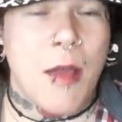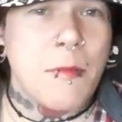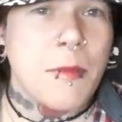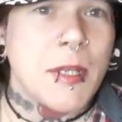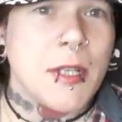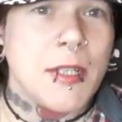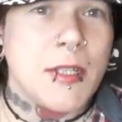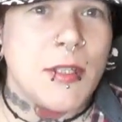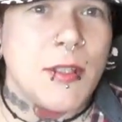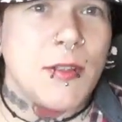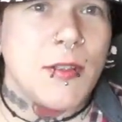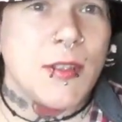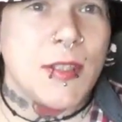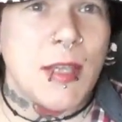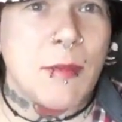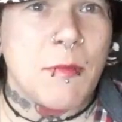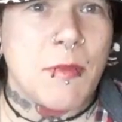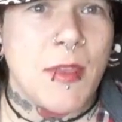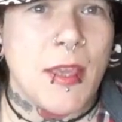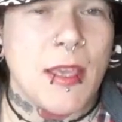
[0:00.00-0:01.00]
I'm going to do the
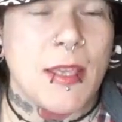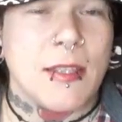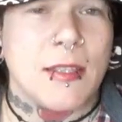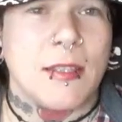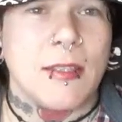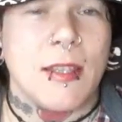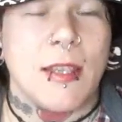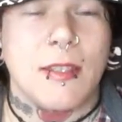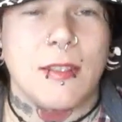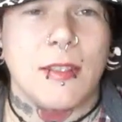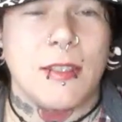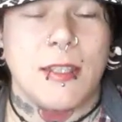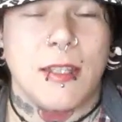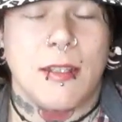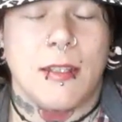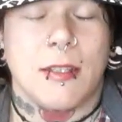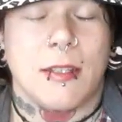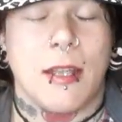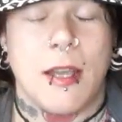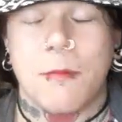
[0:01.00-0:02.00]
same thing as, as
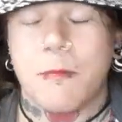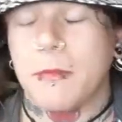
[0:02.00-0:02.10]
Dylan.